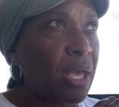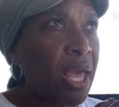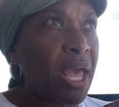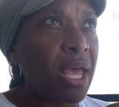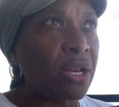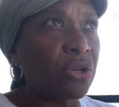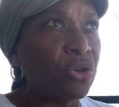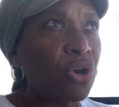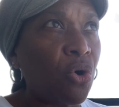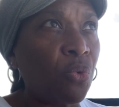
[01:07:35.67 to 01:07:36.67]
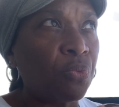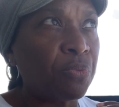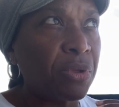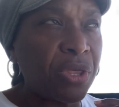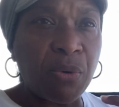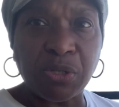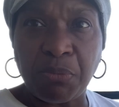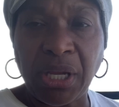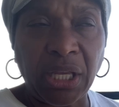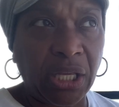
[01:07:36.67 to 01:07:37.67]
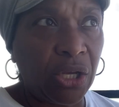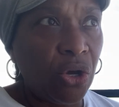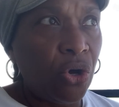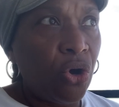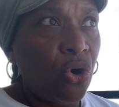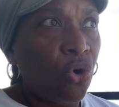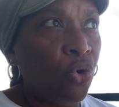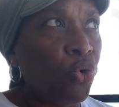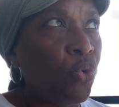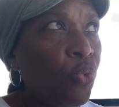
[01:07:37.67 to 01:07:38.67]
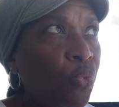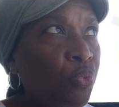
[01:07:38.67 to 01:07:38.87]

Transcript: And, you know, there was many who,